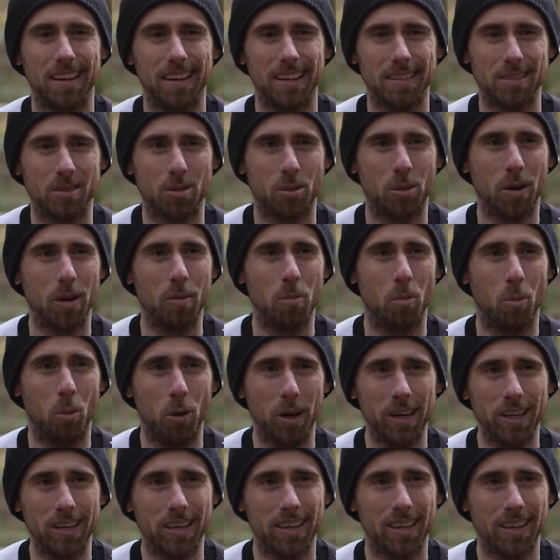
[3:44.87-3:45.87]
it's quite
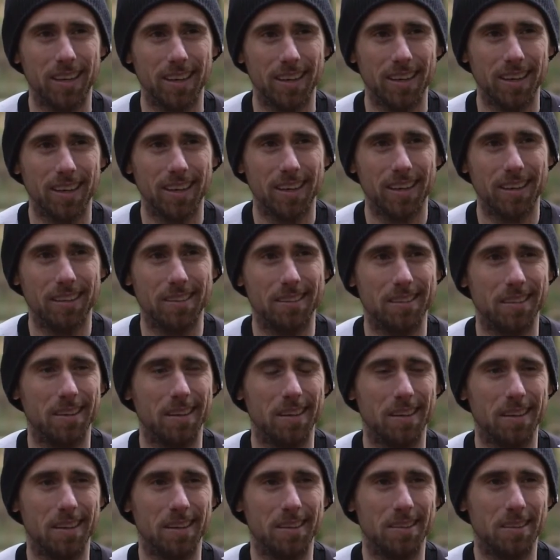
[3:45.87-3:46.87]
weak
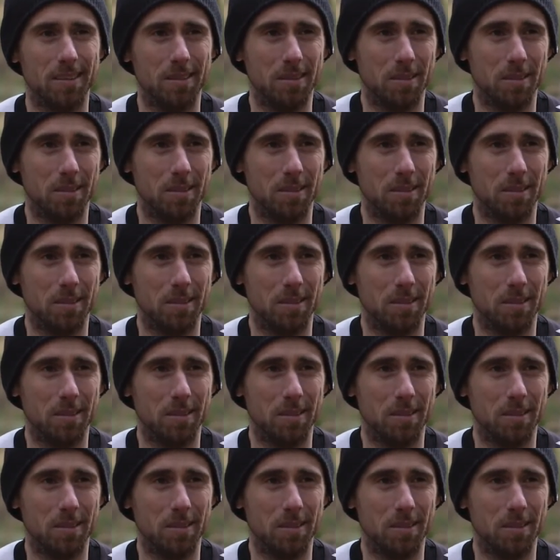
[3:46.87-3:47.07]
to